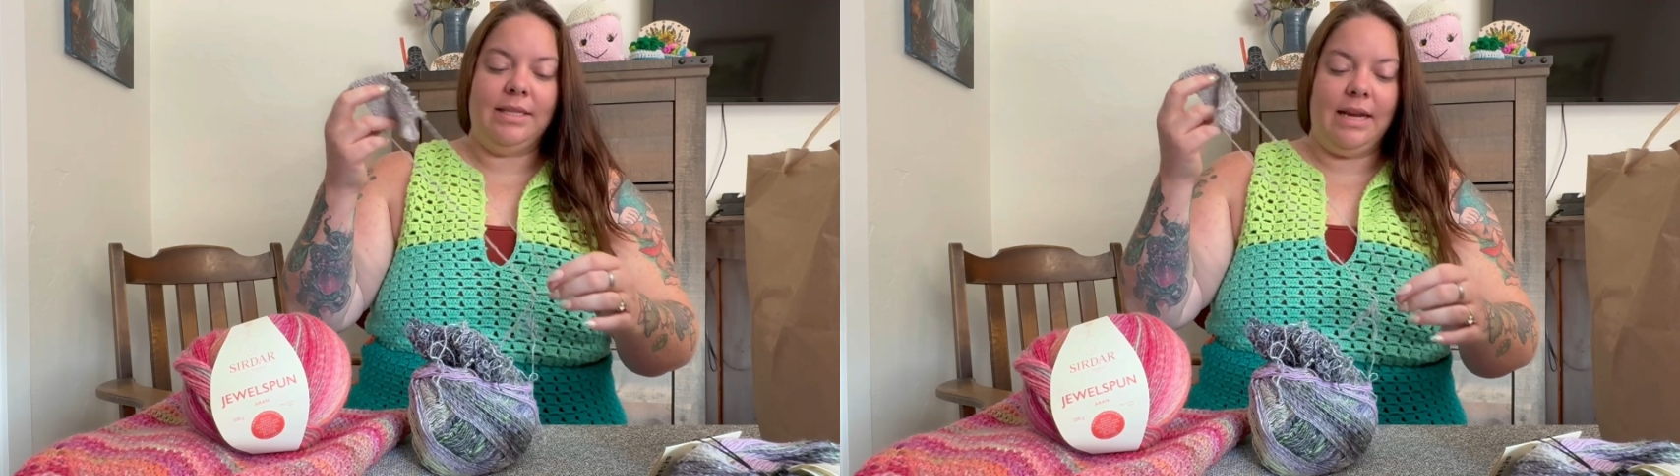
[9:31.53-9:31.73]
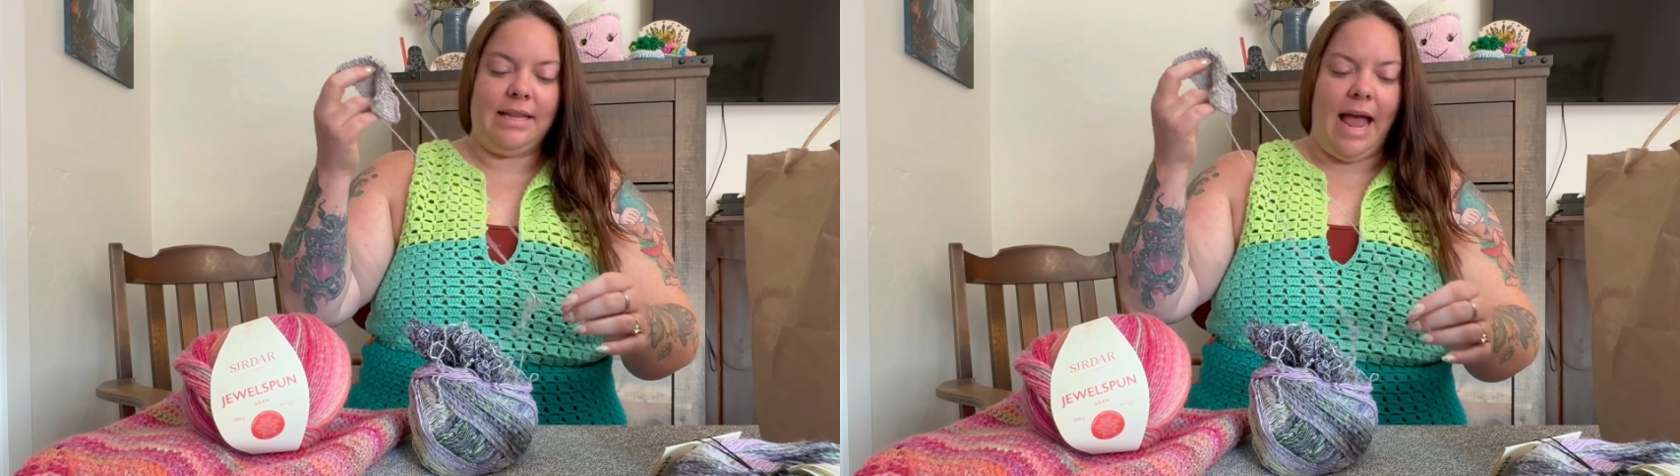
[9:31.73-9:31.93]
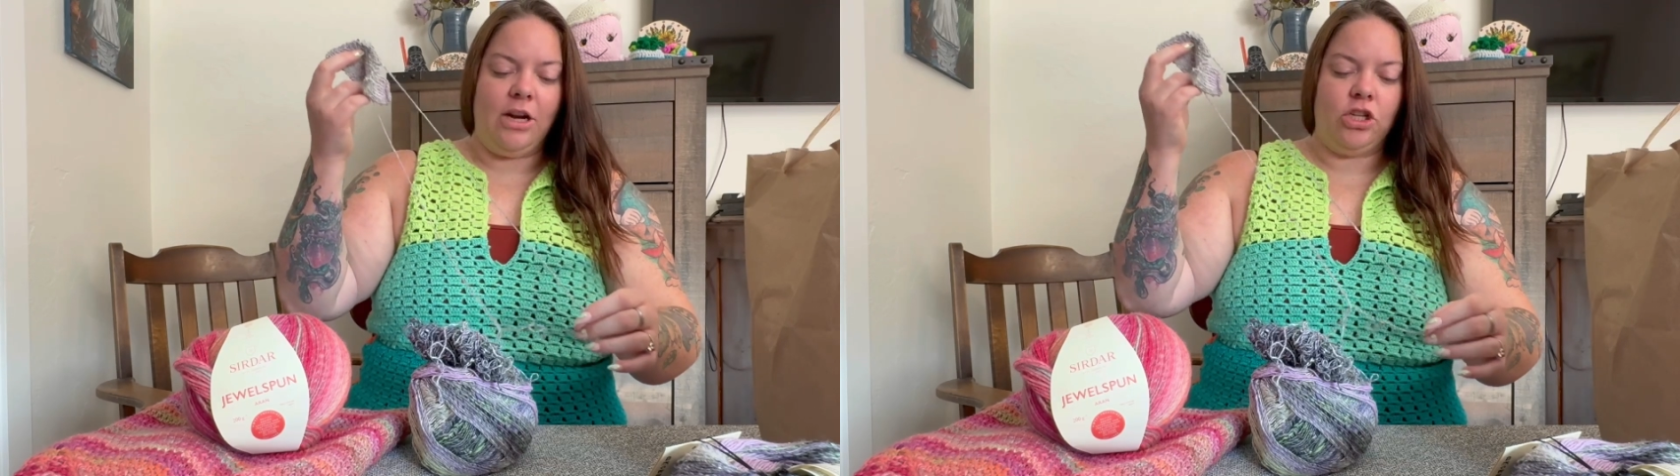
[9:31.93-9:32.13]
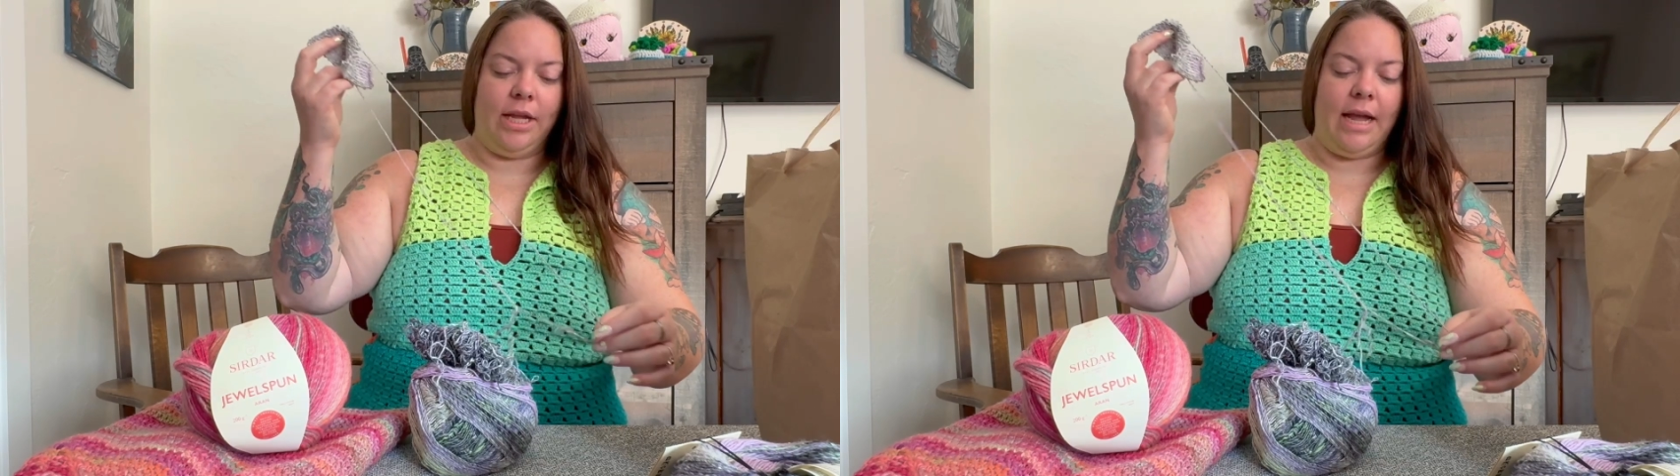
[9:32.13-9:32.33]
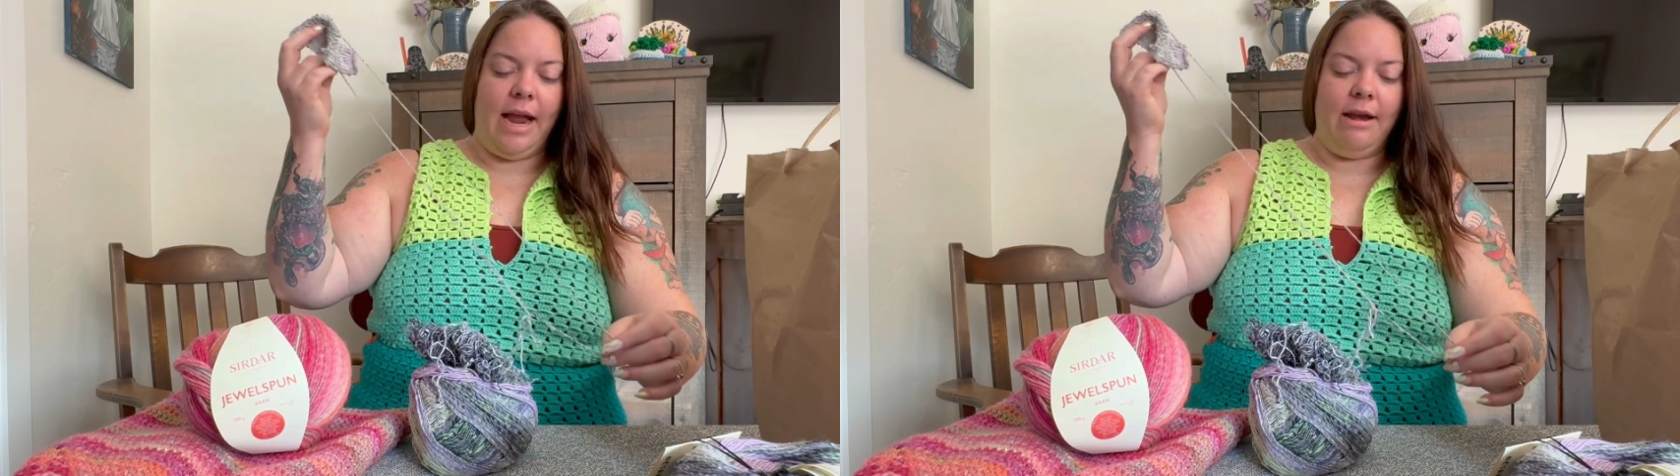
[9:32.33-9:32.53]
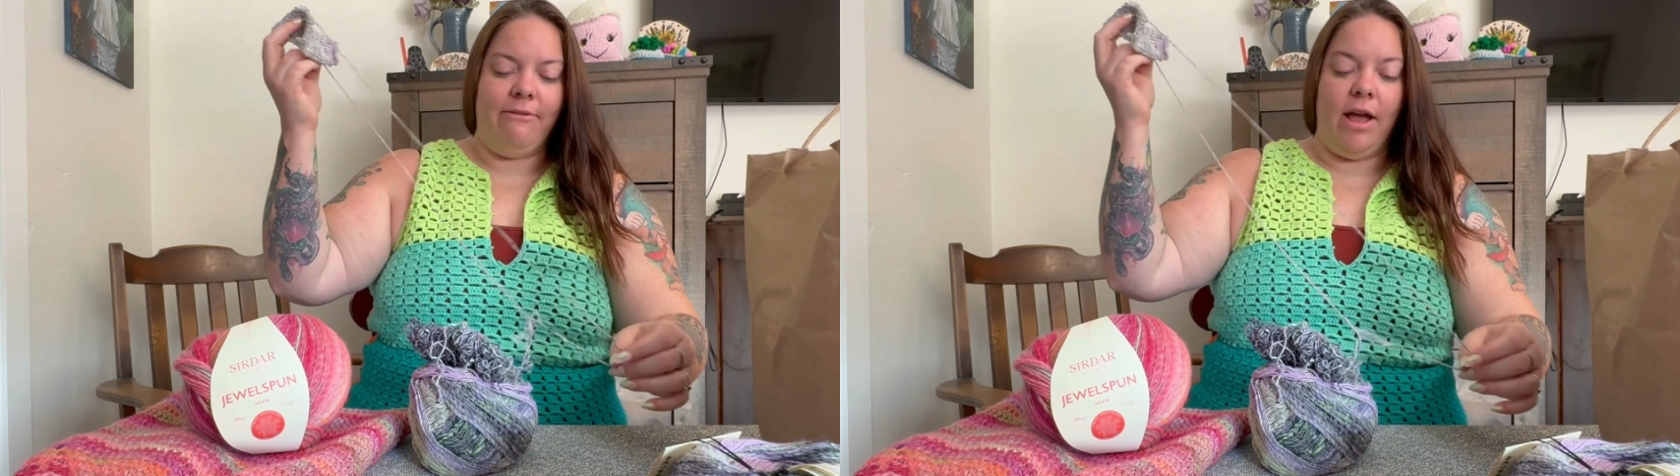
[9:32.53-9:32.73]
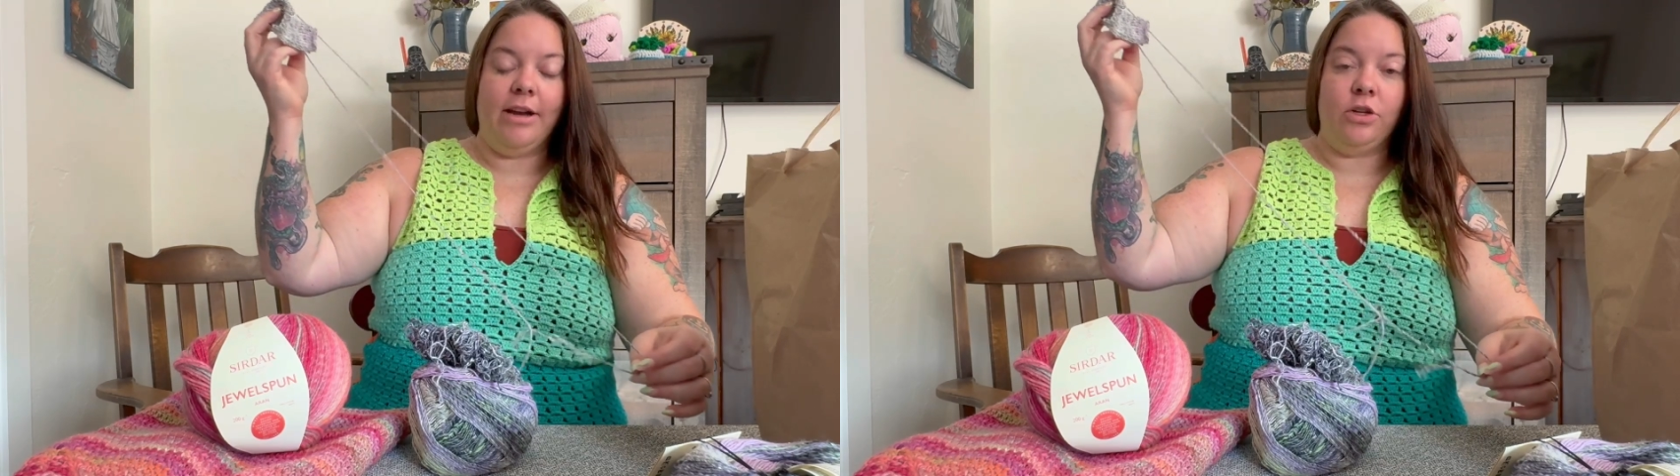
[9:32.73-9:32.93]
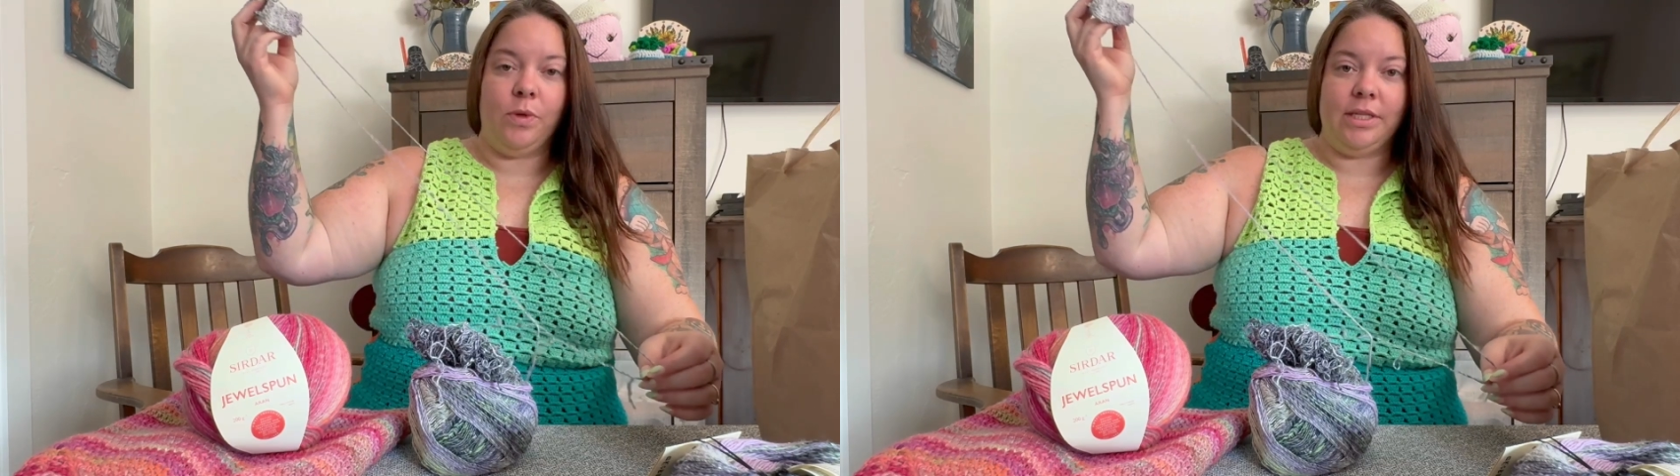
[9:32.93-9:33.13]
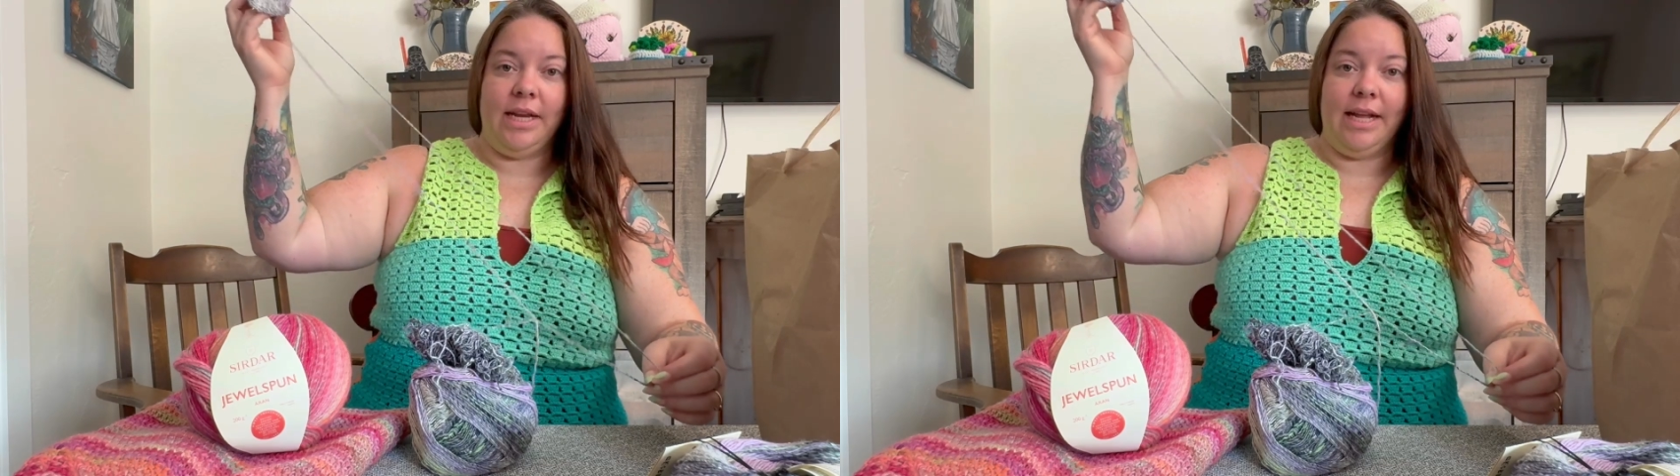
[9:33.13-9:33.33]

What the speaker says: It's actually kind of untwisting